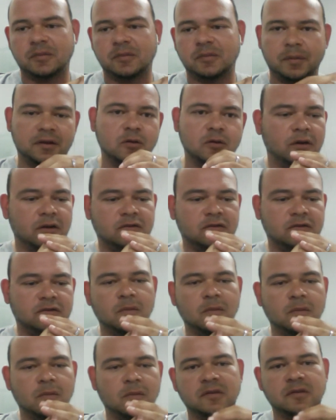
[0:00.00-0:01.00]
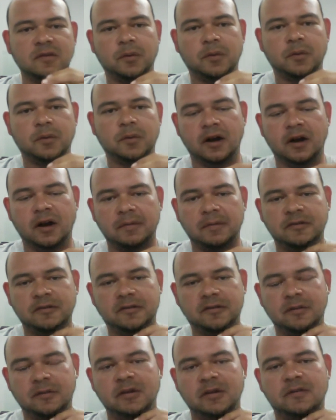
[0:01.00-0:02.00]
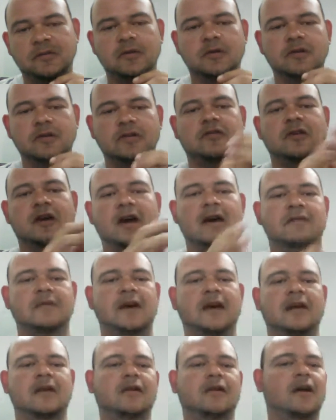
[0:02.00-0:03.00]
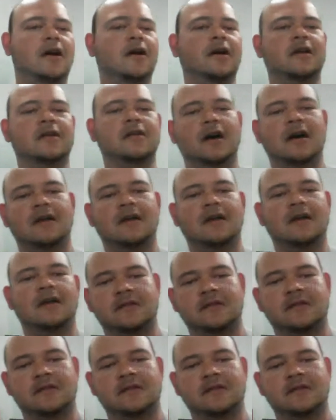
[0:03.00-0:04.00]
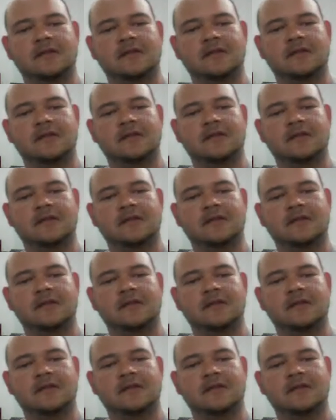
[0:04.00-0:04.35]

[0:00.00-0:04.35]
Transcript: on the two most important options. I mean, of course, you have analog and you have digital.